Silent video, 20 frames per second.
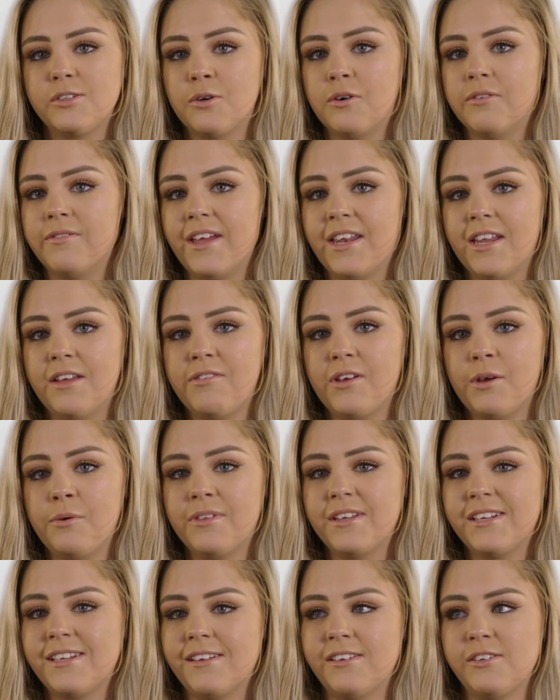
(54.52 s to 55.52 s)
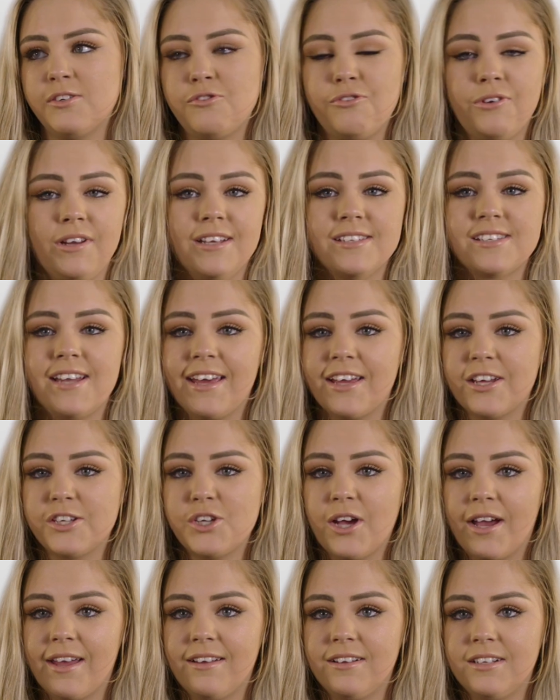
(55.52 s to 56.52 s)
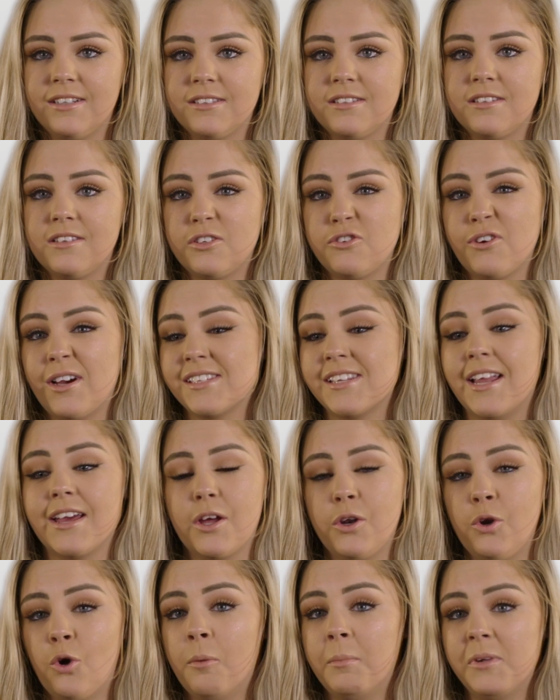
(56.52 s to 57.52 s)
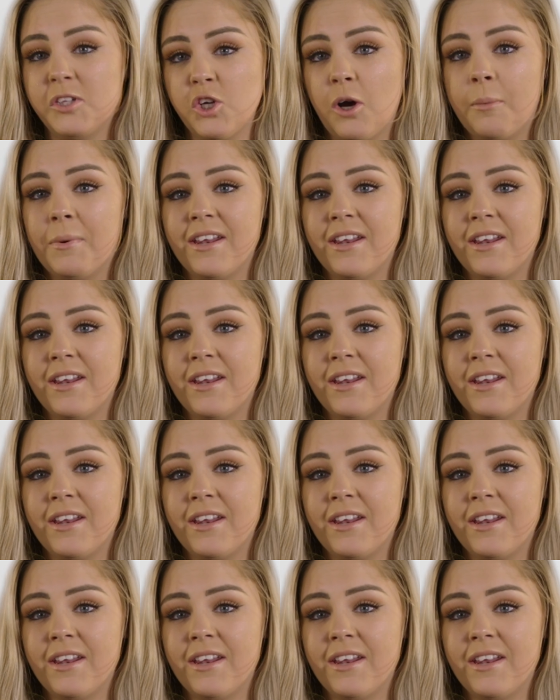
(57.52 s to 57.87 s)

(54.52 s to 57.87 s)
sort of interview. They didn't treat us like a child. They treated us like a normal job